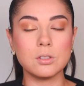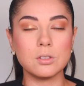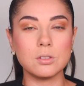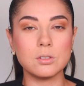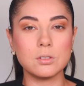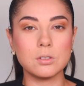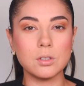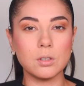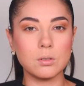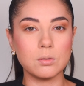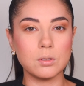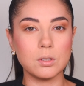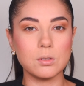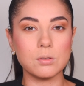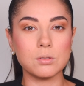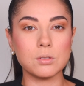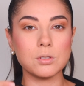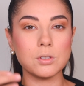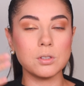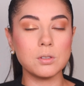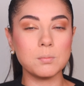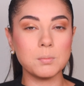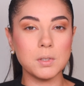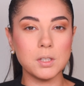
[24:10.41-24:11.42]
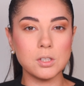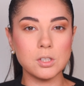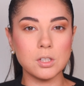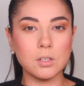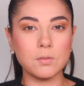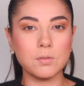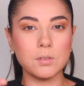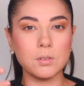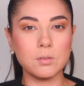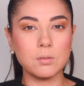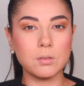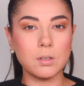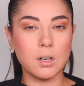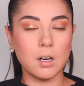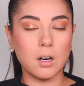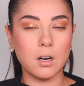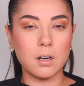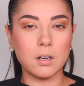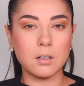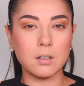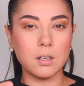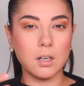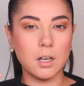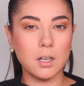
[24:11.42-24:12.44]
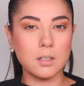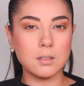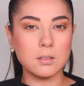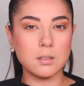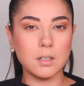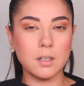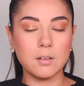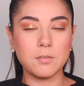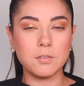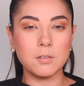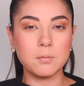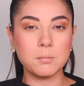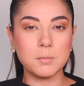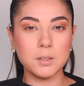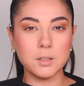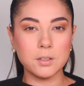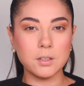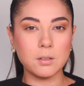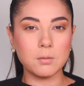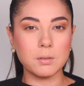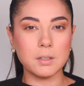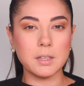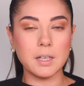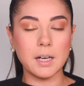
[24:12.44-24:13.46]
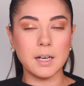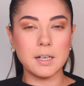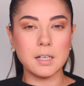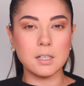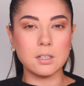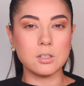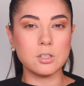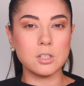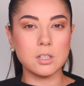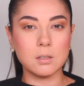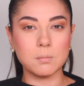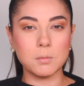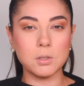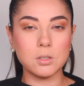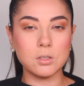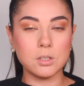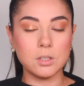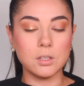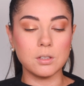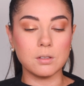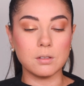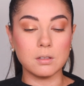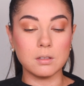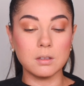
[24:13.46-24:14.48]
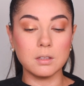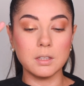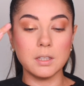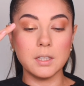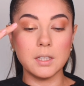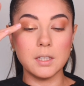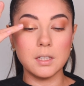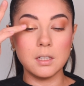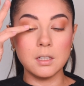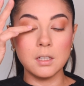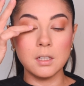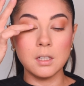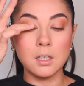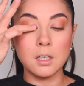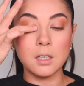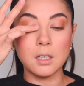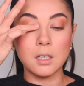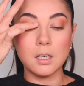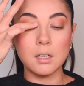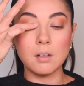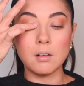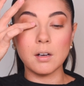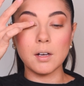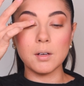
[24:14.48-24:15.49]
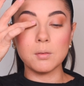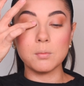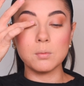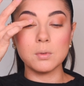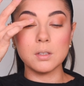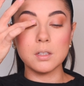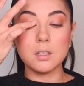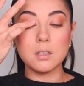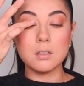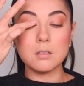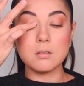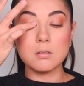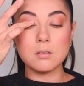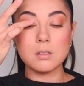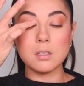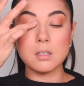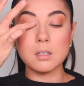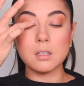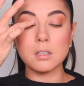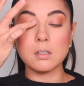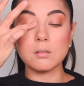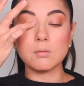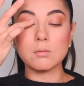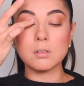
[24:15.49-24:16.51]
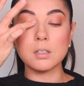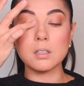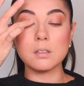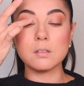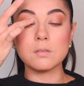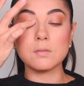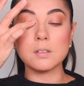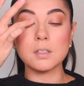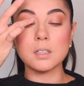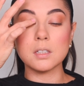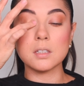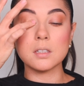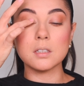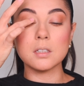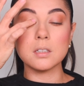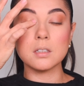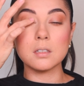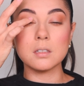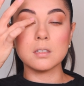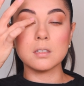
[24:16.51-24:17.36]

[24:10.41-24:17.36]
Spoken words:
Don't use too much if you are not familiar with adding shimmer to your lid. I would use the ring finger